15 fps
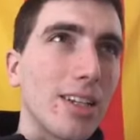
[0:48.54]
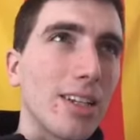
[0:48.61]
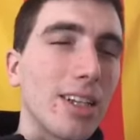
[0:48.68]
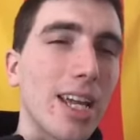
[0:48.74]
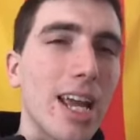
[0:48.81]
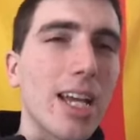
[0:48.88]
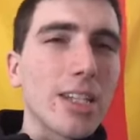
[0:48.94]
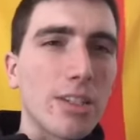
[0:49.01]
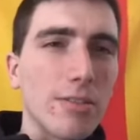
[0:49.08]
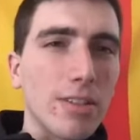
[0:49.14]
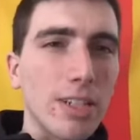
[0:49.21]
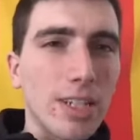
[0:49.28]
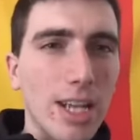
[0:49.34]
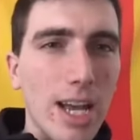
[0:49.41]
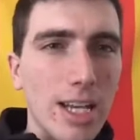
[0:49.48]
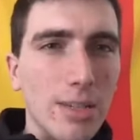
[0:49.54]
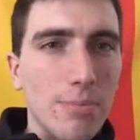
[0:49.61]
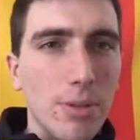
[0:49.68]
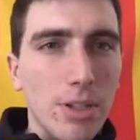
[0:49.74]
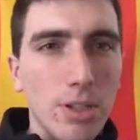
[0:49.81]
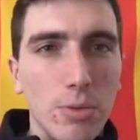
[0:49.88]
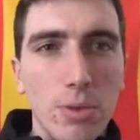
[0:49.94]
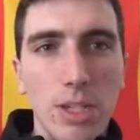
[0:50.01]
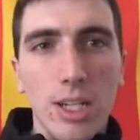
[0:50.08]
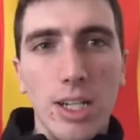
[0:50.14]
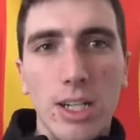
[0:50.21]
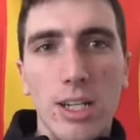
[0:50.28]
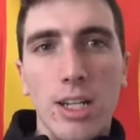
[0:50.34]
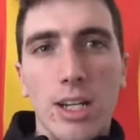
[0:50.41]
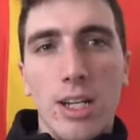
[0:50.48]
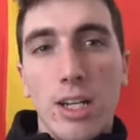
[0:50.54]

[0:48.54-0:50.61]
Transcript: The answer is yes, but you need